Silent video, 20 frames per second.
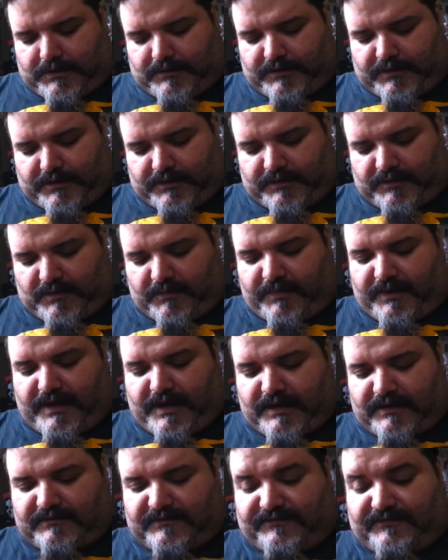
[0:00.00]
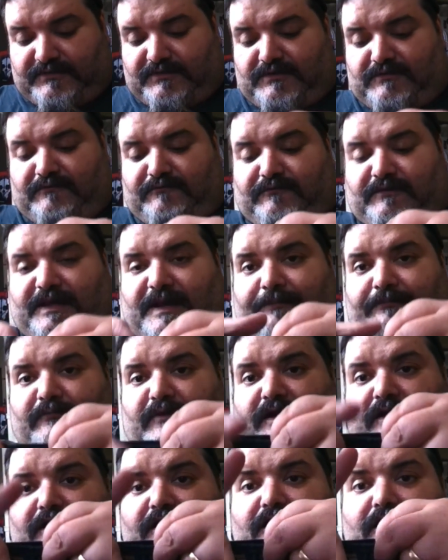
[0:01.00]
And then in the back there's another flap
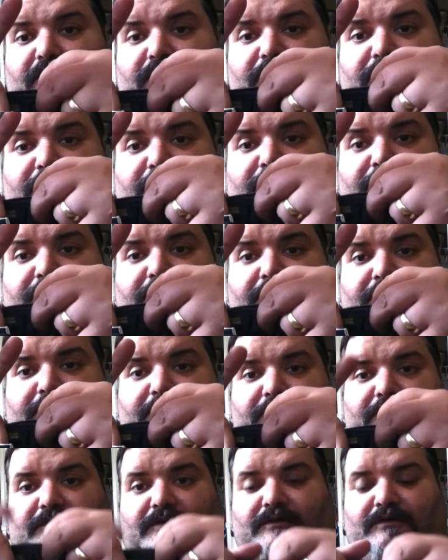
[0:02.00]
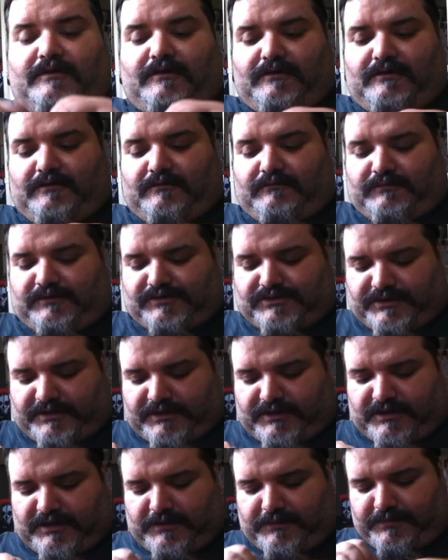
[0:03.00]
right here, which I
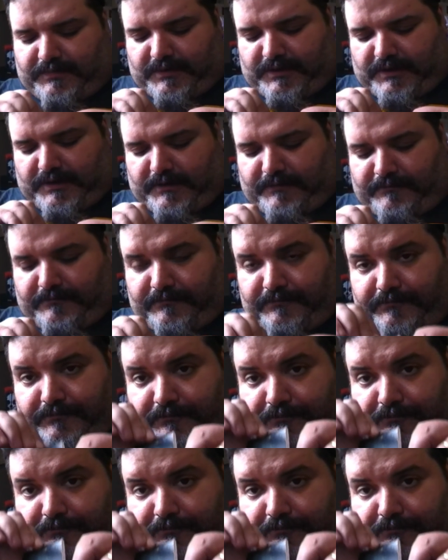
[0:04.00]
keep um,